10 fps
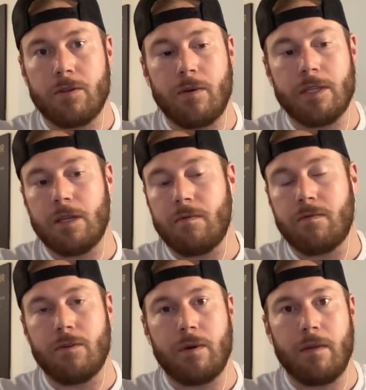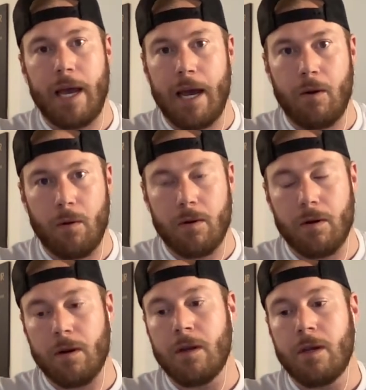So instead of doing that
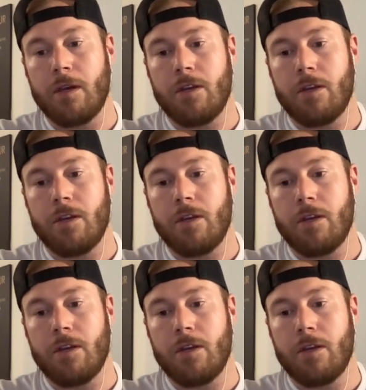order,